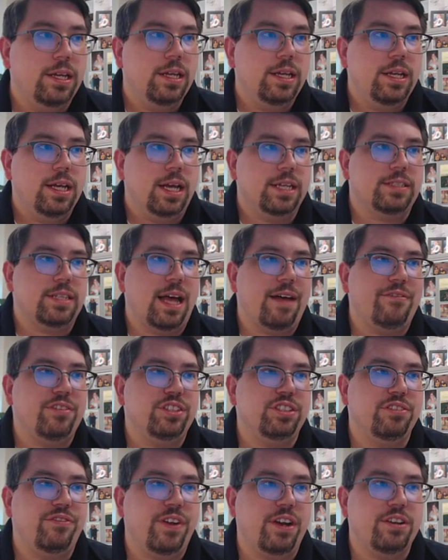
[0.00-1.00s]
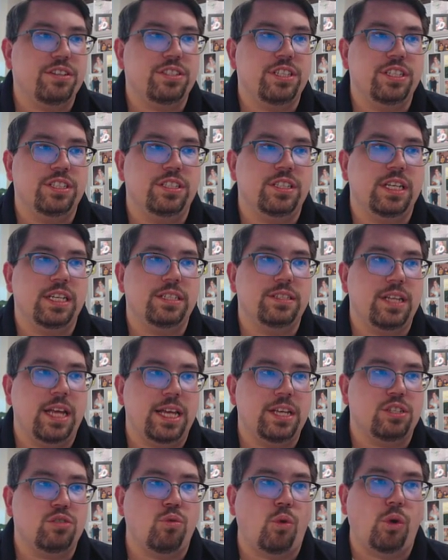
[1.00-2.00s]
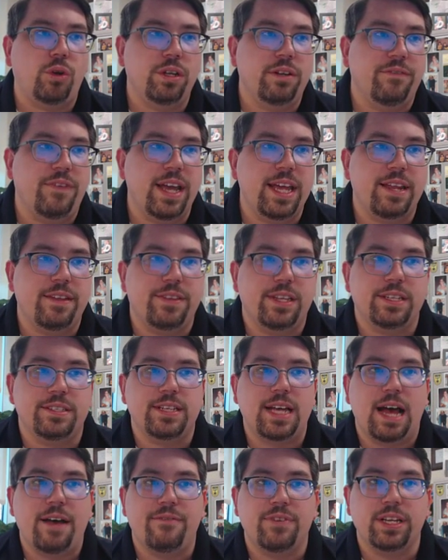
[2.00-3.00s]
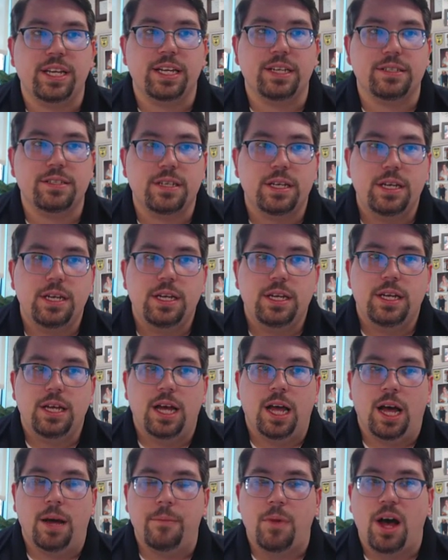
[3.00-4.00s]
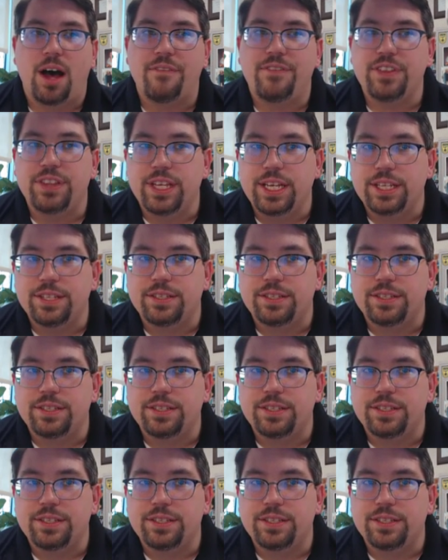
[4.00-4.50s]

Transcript: Esophageal varices is a swollen vein of the esophagus. Um, often these